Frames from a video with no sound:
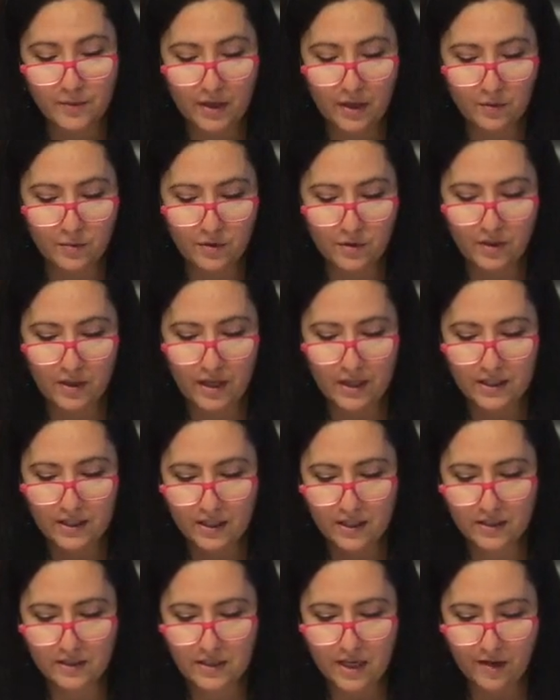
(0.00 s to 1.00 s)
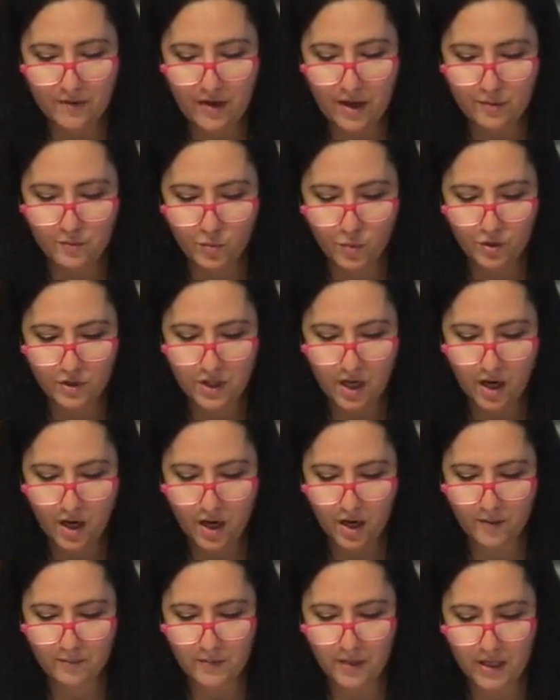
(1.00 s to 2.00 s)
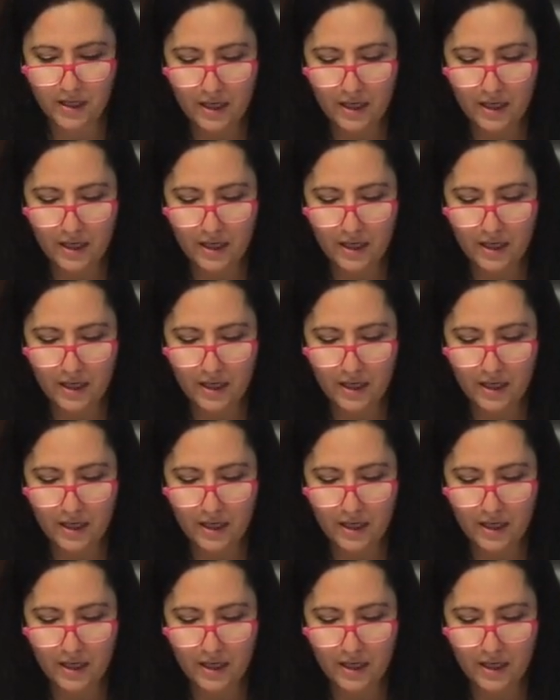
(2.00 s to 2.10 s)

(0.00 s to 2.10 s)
but I would like to have had more time.